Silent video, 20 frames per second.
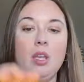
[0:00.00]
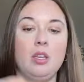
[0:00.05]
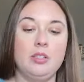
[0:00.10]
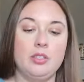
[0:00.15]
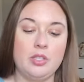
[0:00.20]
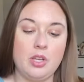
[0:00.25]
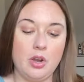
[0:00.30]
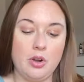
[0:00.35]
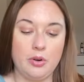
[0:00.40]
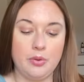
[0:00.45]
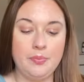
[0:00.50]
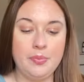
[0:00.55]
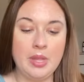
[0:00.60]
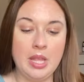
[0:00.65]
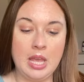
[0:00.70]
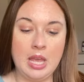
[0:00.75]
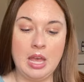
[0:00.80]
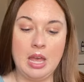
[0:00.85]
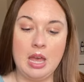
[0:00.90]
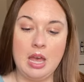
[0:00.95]
So
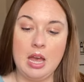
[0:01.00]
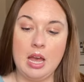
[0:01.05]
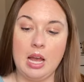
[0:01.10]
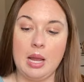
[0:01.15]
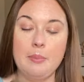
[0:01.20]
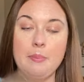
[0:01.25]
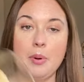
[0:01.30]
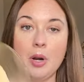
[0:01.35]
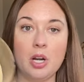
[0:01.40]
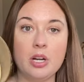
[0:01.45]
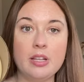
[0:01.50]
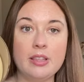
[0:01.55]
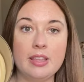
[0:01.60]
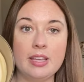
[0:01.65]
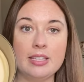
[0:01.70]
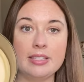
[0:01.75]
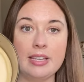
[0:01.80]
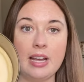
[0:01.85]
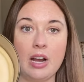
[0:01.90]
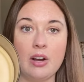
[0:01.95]
I burned
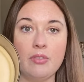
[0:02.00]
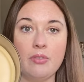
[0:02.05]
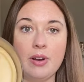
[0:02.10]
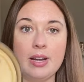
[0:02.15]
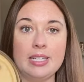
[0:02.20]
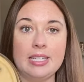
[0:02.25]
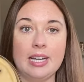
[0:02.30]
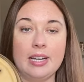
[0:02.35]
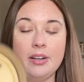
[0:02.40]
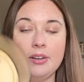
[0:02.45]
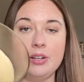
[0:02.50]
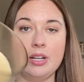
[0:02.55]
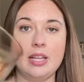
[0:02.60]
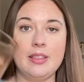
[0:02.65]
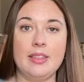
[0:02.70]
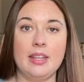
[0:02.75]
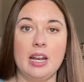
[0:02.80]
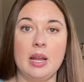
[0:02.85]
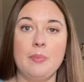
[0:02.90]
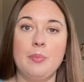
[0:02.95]
this halfway down, and
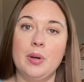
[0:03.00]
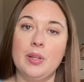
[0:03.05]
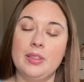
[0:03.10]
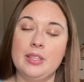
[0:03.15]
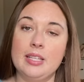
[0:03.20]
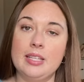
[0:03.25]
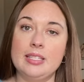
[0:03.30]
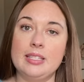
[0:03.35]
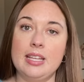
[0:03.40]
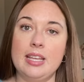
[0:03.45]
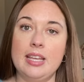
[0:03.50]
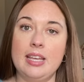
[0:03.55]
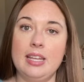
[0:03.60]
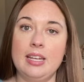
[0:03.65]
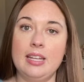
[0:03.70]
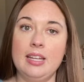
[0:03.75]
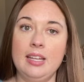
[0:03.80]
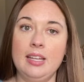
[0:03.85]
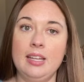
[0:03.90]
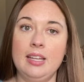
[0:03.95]
then I put this in